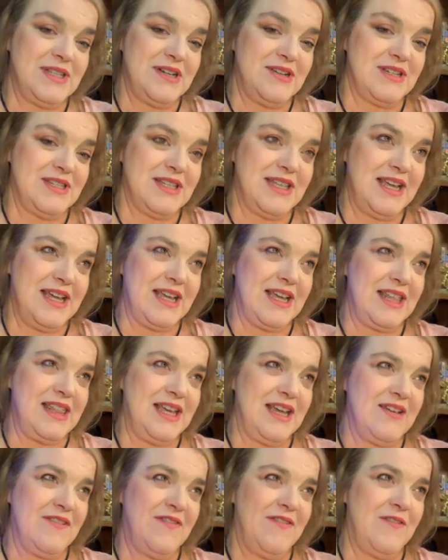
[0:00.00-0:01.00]
There's like, I
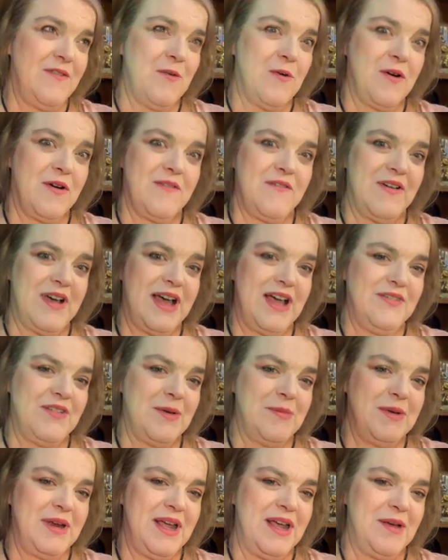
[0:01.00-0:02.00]
think 4 or 5
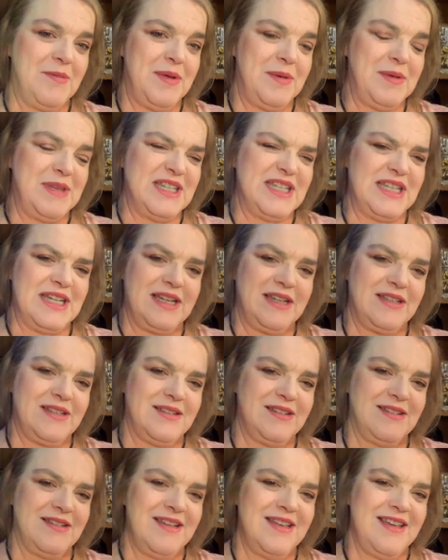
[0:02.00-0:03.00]
up now, maybe
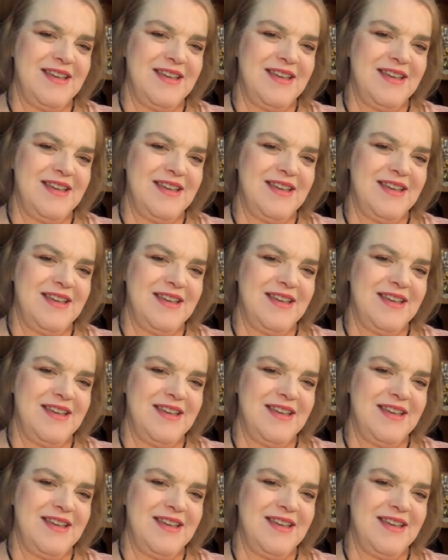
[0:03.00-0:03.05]
6.